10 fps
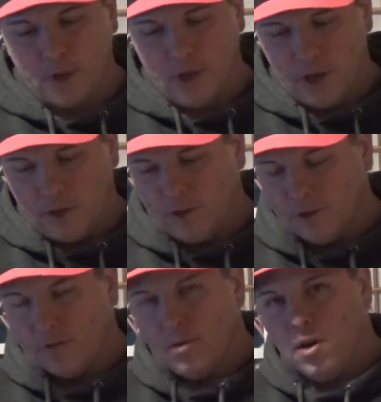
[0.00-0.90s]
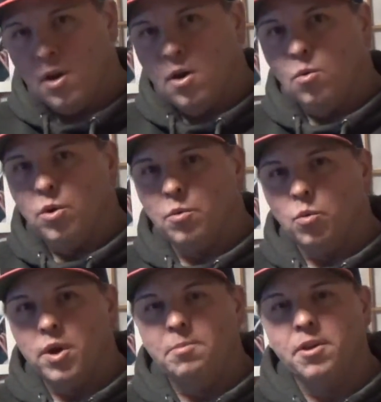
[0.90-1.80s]
is when
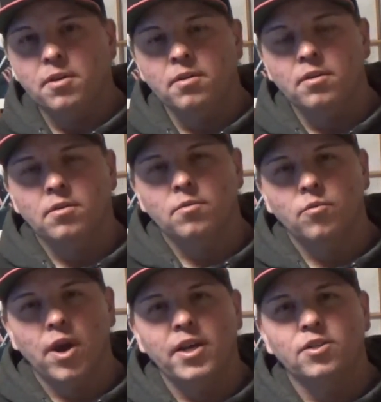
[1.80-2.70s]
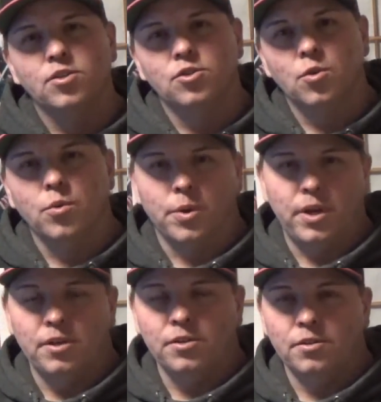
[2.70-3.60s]
women write
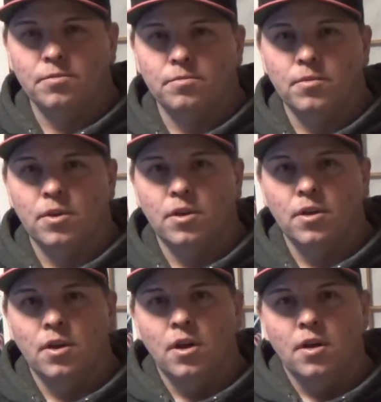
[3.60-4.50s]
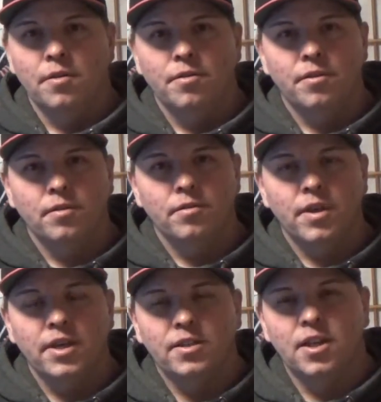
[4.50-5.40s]
stories,
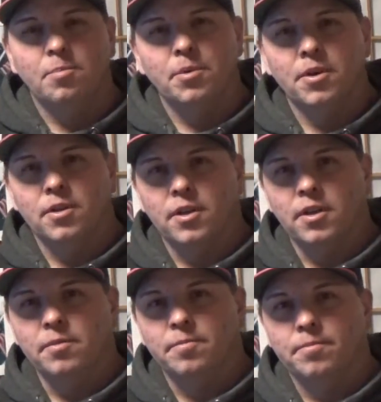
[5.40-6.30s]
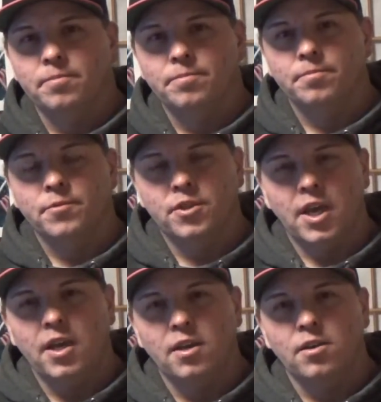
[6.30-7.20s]
they typically
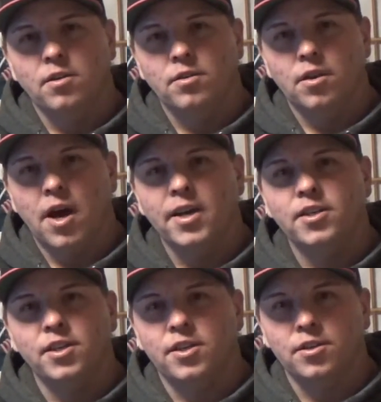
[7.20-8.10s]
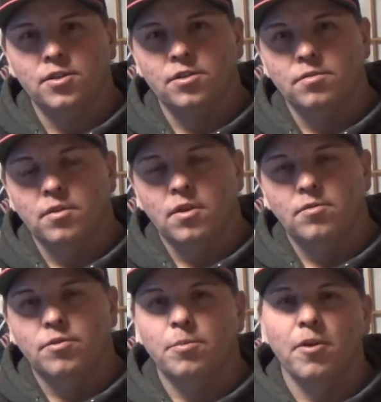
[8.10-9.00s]
take ideas
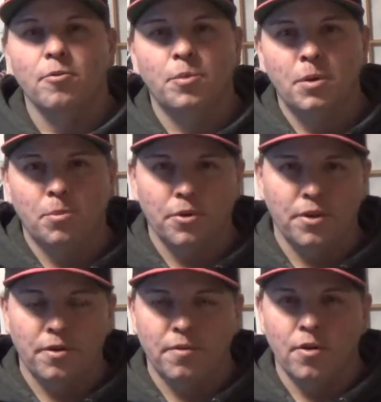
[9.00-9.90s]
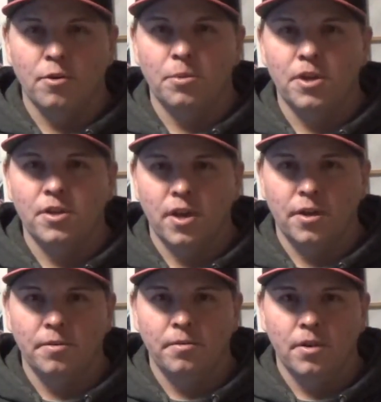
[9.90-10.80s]
from other people that have already been
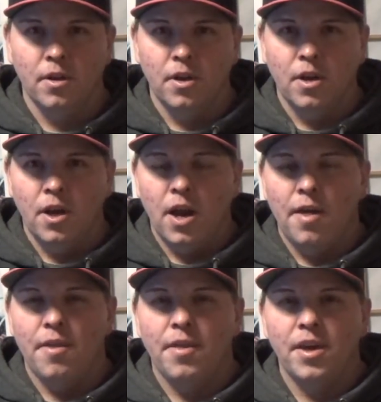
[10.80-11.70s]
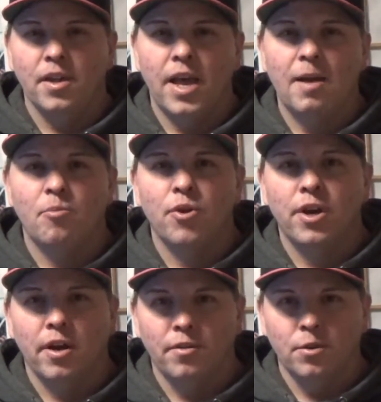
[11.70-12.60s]
done, and then they
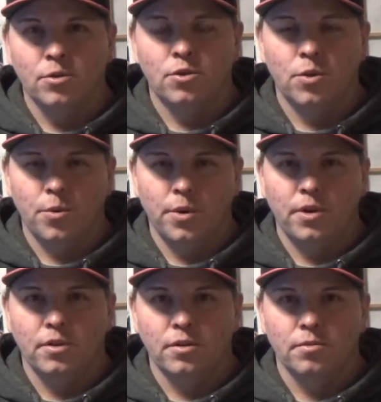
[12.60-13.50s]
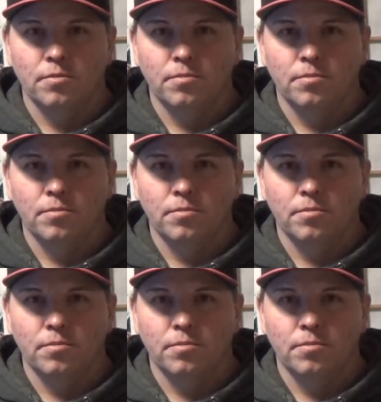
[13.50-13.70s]
elaborate on those stories.